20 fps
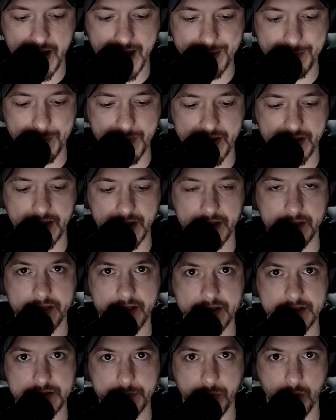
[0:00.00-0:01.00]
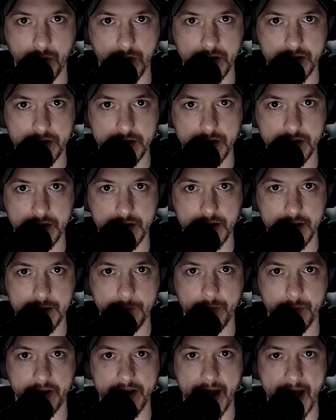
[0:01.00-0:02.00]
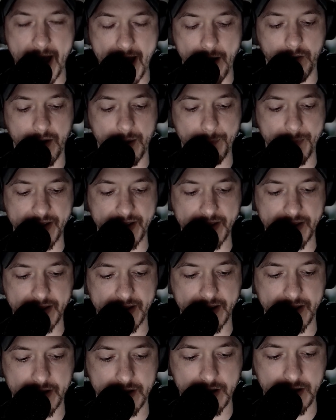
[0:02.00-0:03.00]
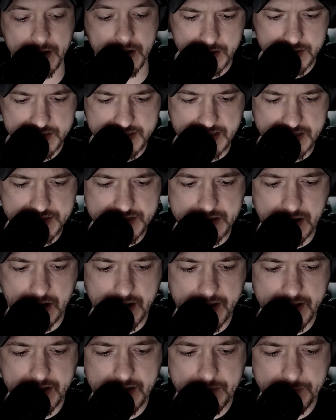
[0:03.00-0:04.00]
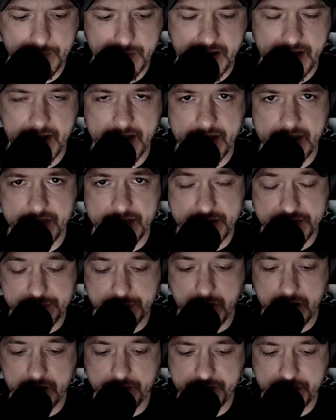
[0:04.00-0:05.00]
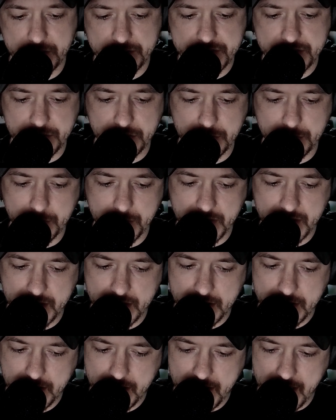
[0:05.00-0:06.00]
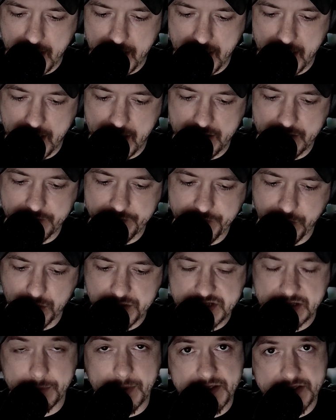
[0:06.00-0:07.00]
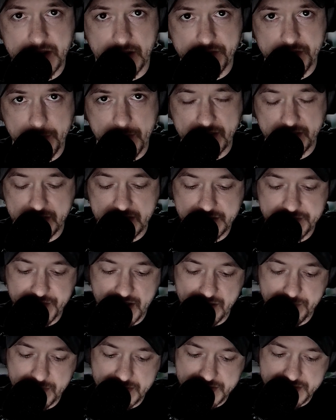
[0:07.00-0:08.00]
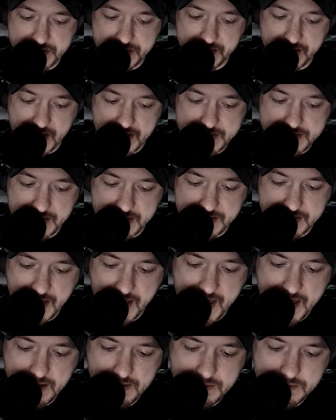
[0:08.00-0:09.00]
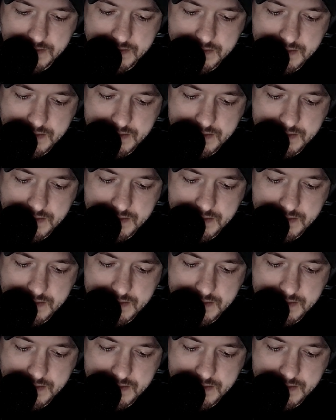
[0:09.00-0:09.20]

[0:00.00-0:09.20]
I'm making that's important, but how I'm making it. Since starting my this run of YouTube and forcing myself to make these five pieces of content a day,